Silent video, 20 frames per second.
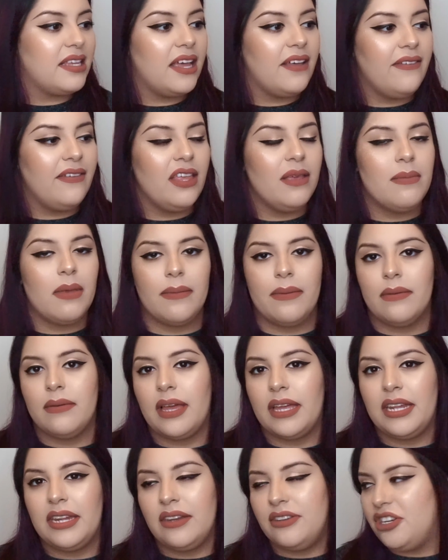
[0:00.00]
I feel like maybe
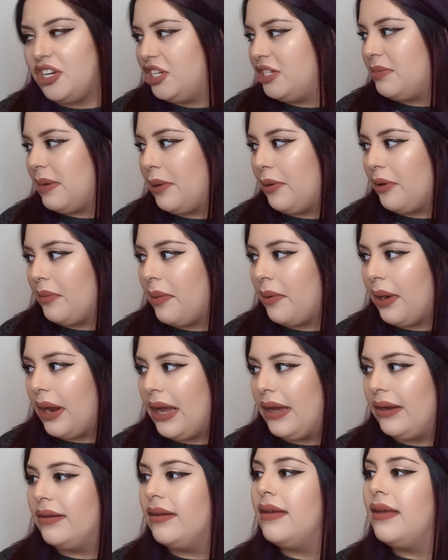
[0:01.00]
I need to change my room
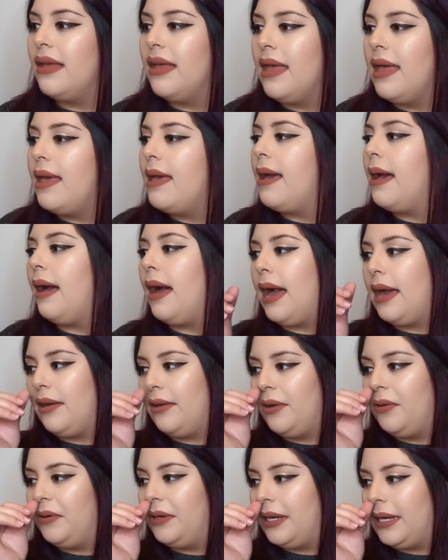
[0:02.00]
around. I don't
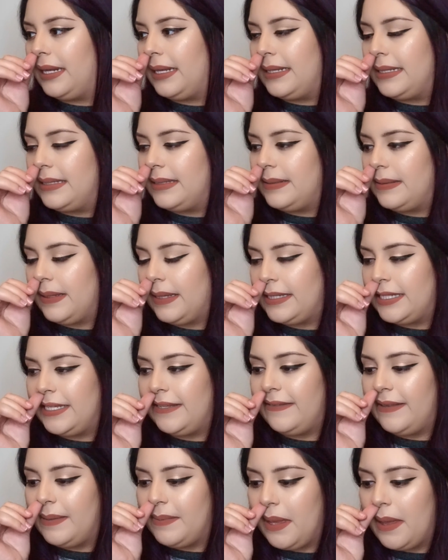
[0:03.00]
know what it is, because I
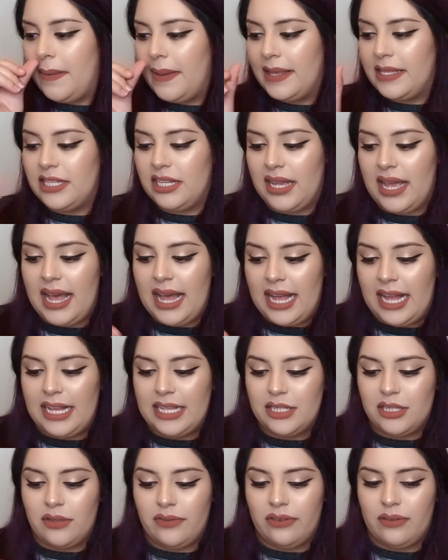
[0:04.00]
feel like maybe it's like a
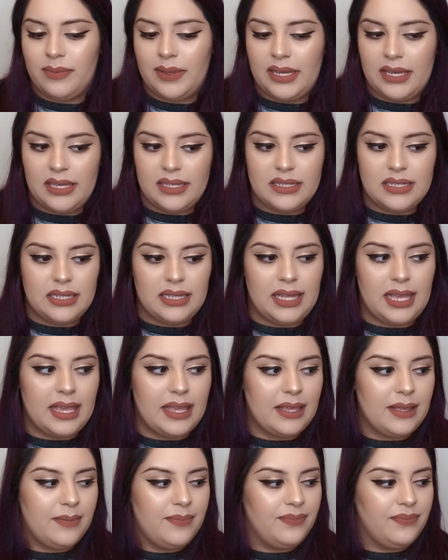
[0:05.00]
hassle for me to
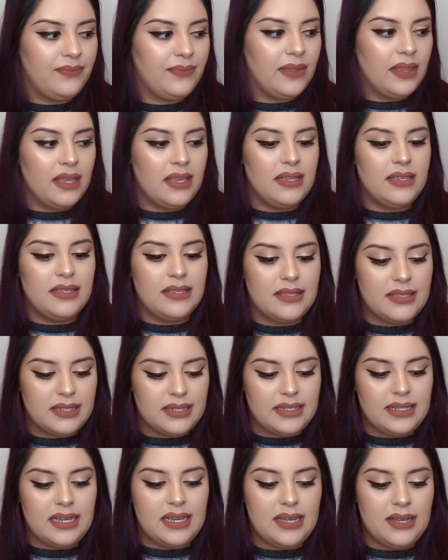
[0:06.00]
like
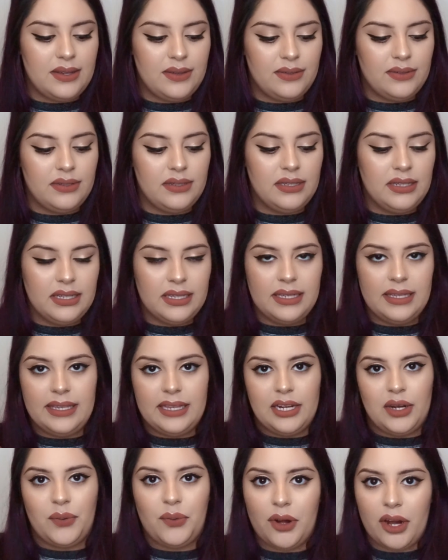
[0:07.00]
sit down
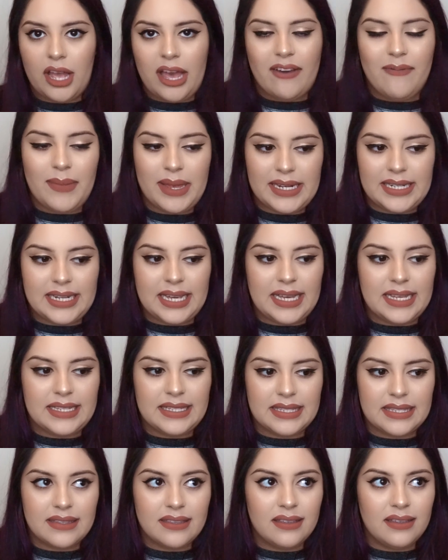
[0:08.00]
here where I have my
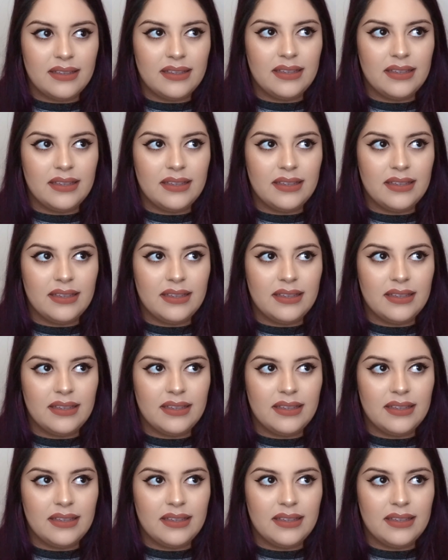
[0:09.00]
desk.